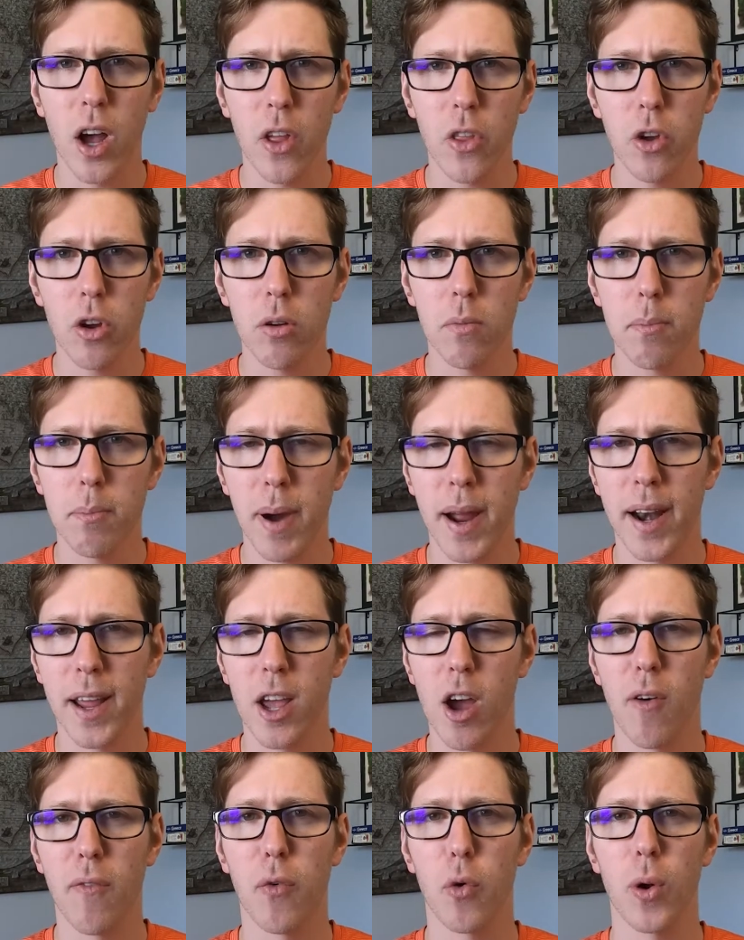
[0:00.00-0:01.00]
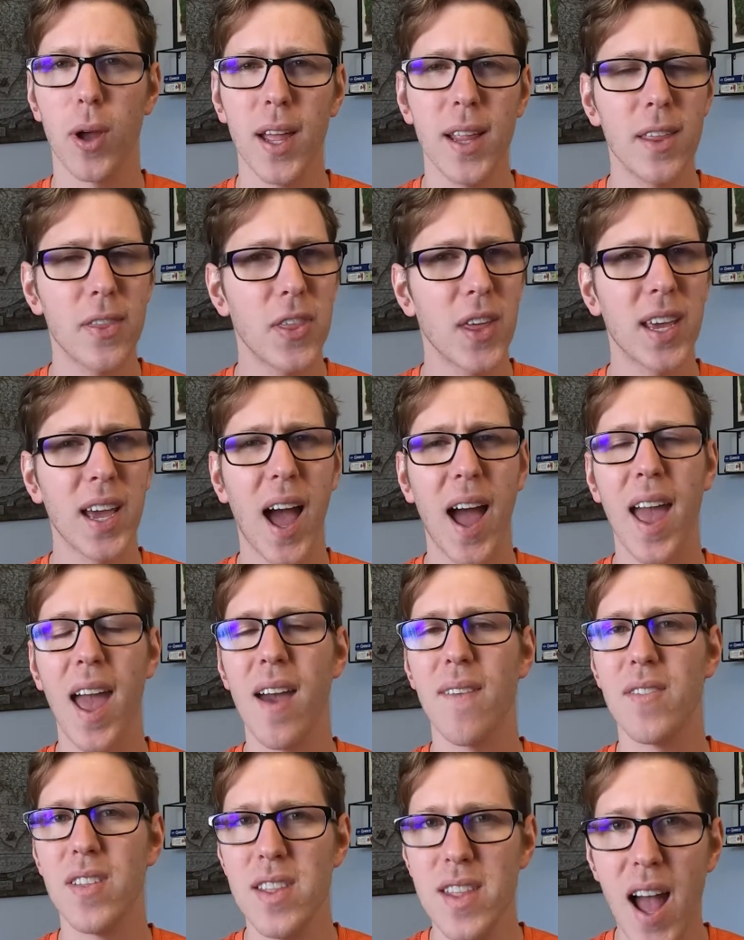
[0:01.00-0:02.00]
Other might account for anything I
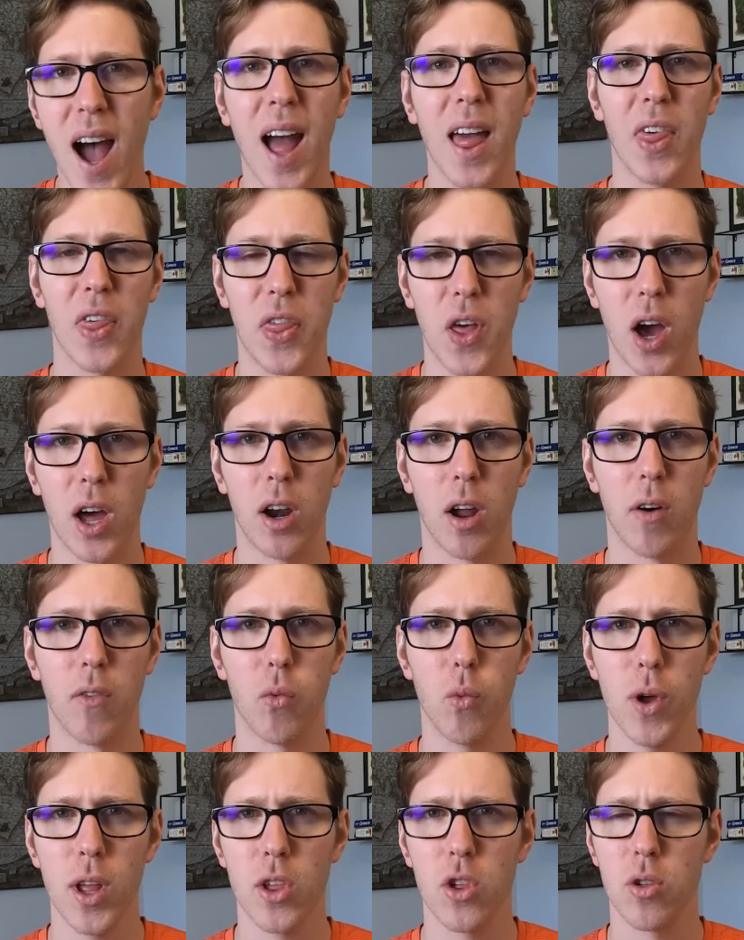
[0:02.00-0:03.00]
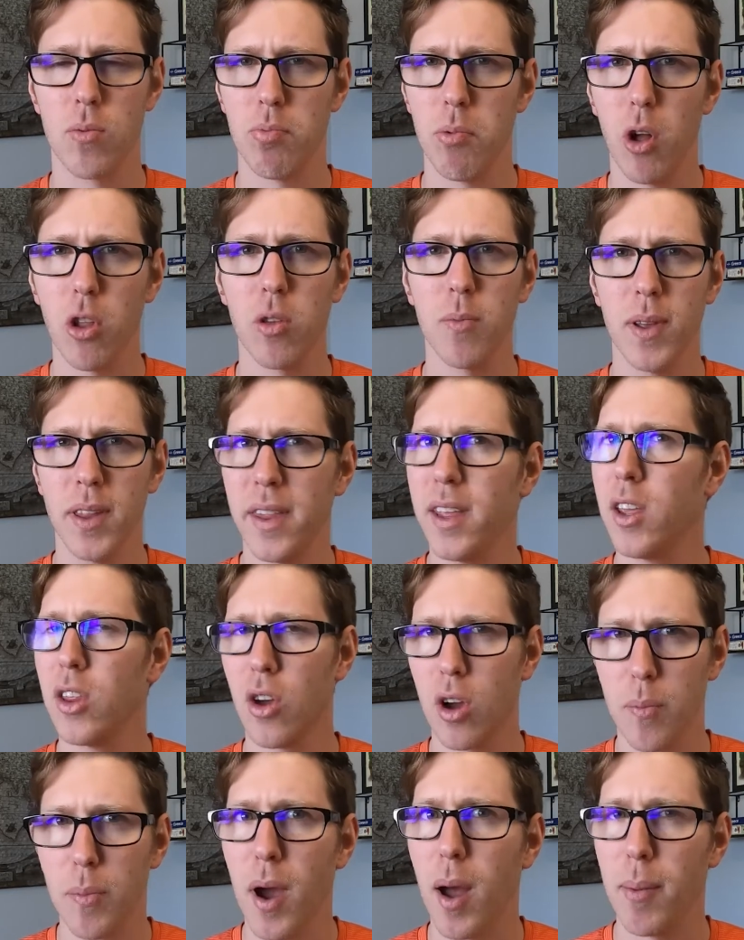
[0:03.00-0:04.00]
have not thought of, which ultimately
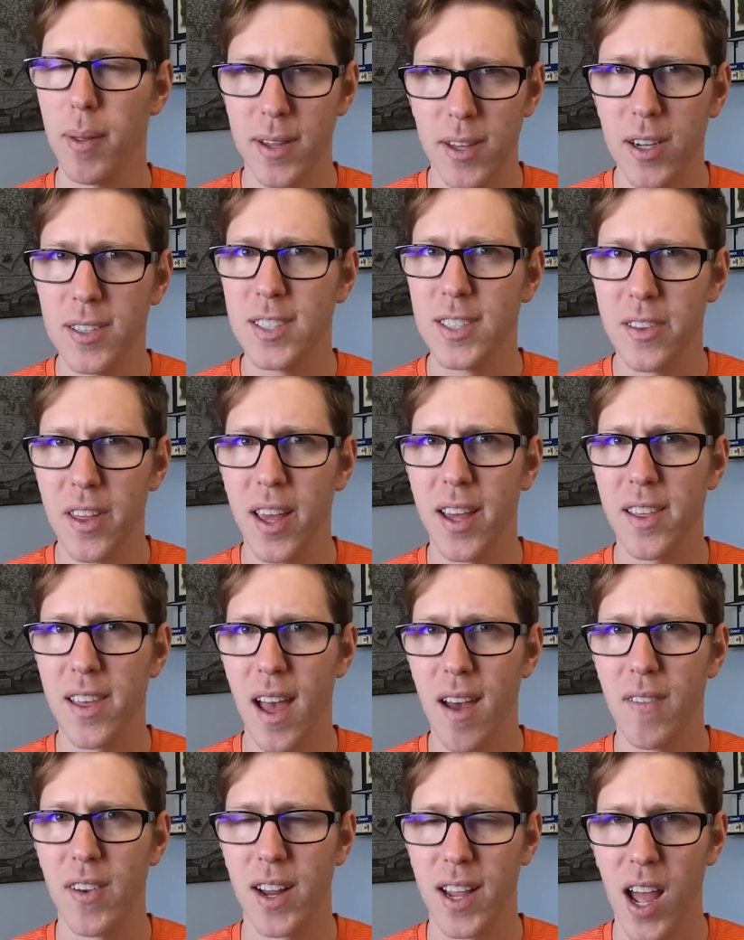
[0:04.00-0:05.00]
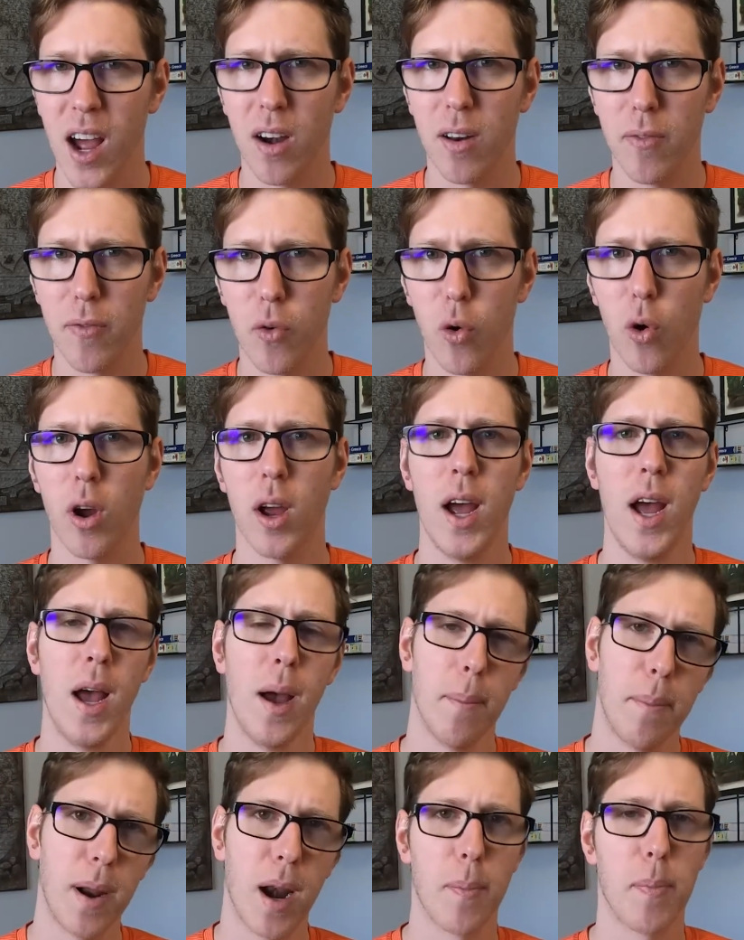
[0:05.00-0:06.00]
there are probably tons of things I haven't accounted for,
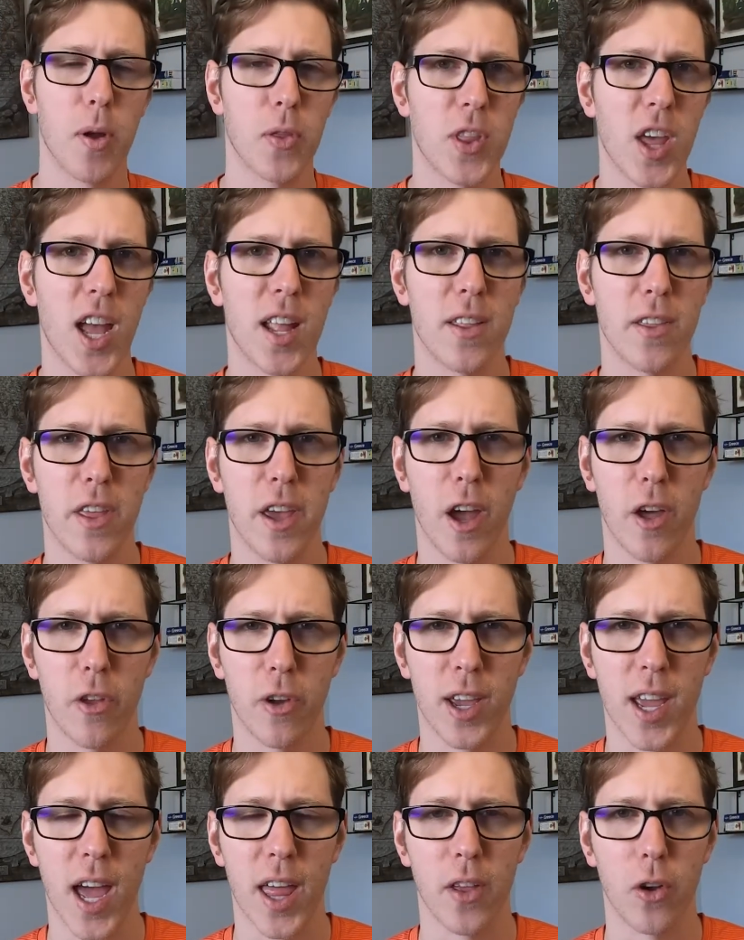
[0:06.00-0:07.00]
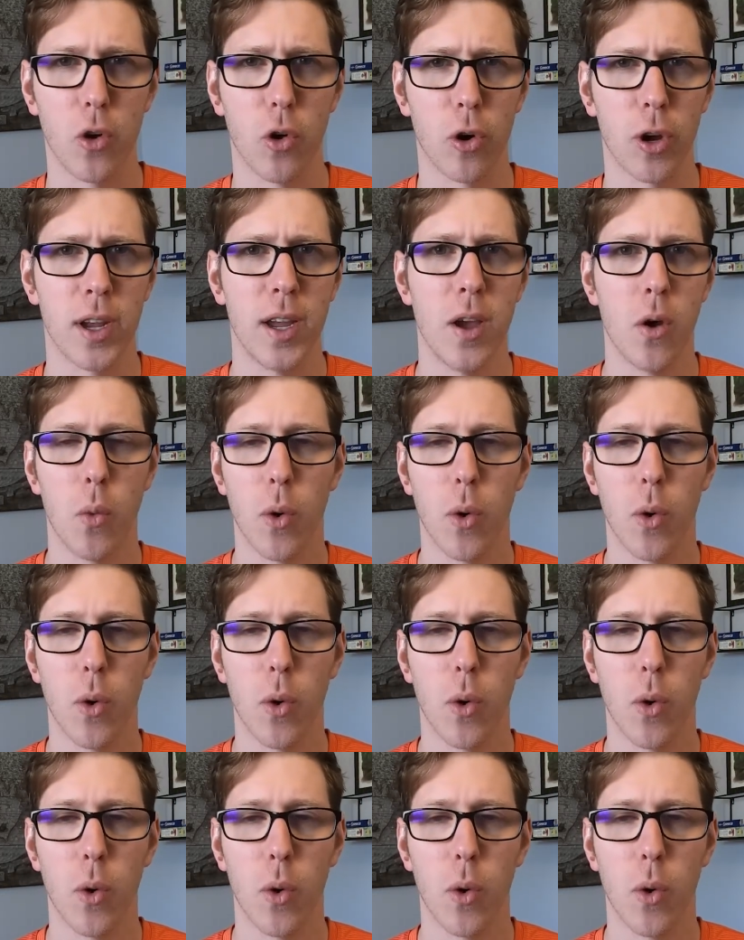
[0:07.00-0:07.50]
but I put that into the other category.